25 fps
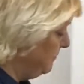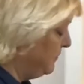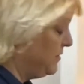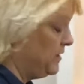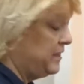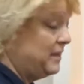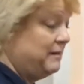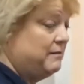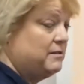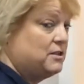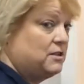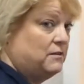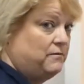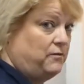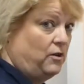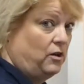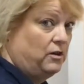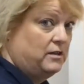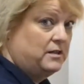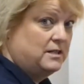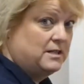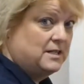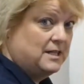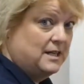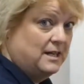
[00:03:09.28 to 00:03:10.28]
that there is a
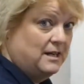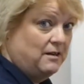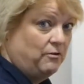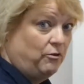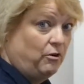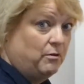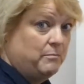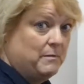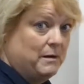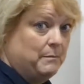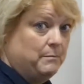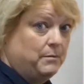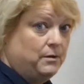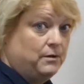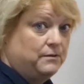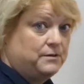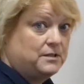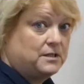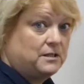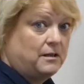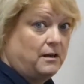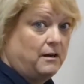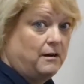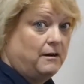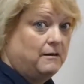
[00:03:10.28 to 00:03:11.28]
volunteer or a member of
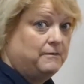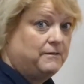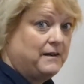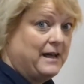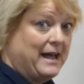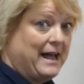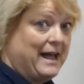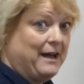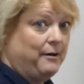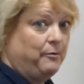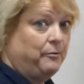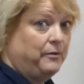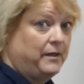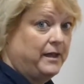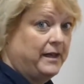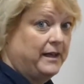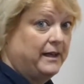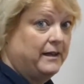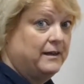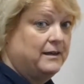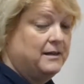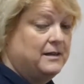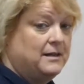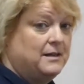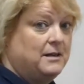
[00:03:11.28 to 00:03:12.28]
staff out
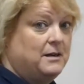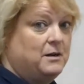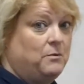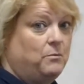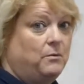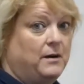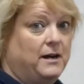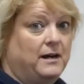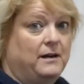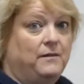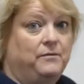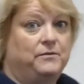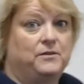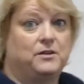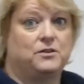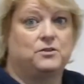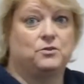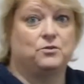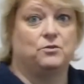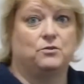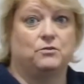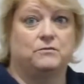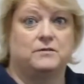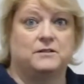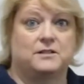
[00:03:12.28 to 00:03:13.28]
there when the
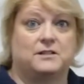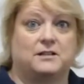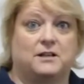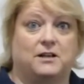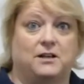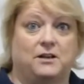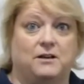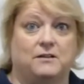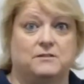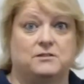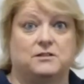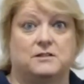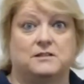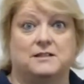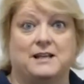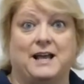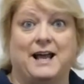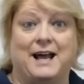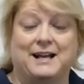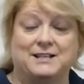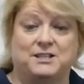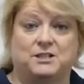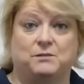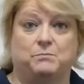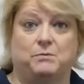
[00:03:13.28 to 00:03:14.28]
door is closed? Because it
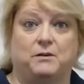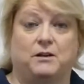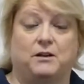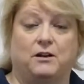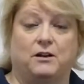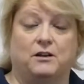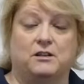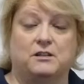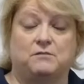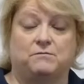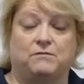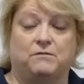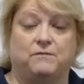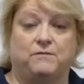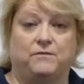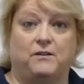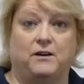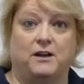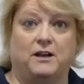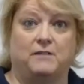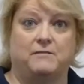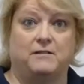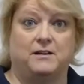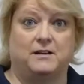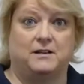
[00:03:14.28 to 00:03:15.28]
has to be closed for
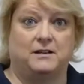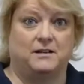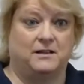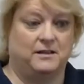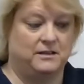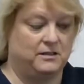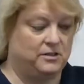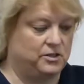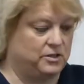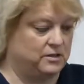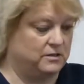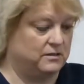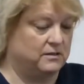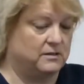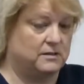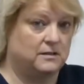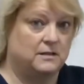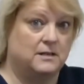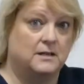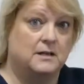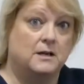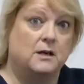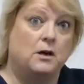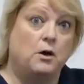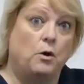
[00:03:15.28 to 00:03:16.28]
fire regulations.
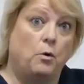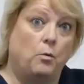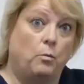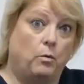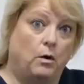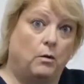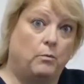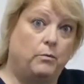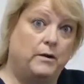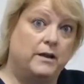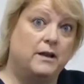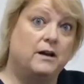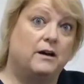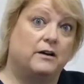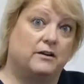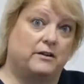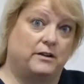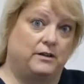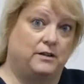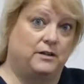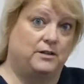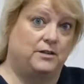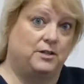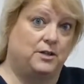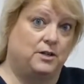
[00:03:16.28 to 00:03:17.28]
What we are
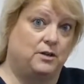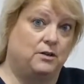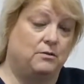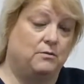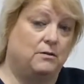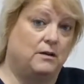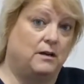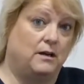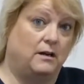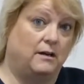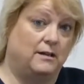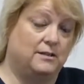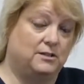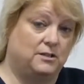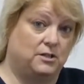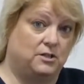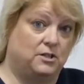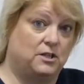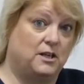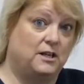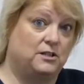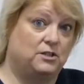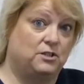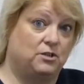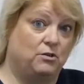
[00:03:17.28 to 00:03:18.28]
going to do, and I
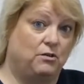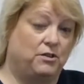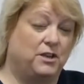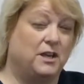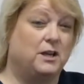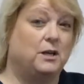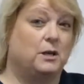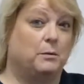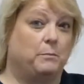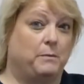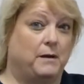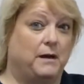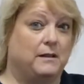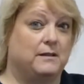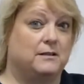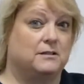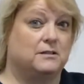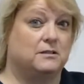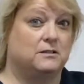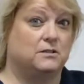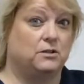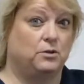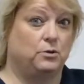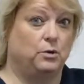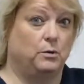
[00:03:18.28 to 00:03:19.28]
suggest you think about this
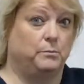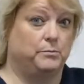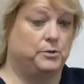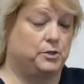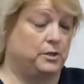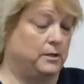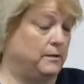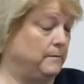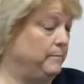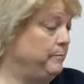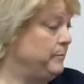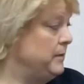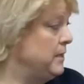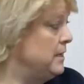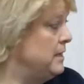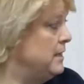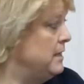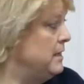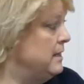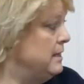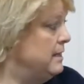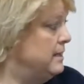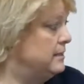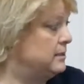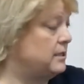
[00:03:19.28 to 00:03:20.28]
as an option,
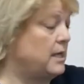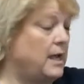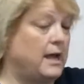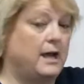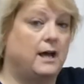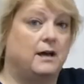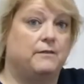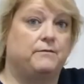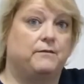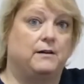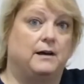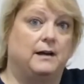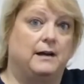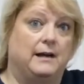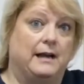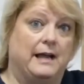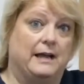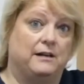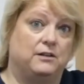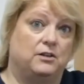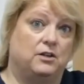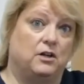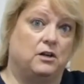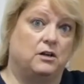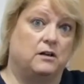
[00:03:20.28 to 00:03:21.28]
is have a
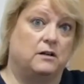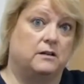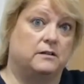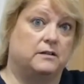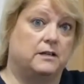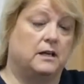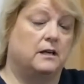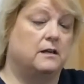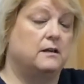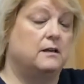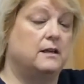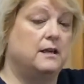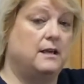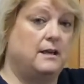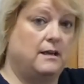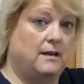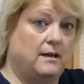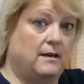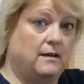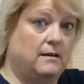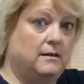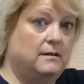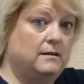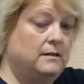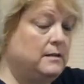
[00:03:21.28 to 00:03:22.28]
lanyard
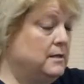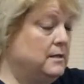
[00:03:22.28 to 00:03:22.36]
here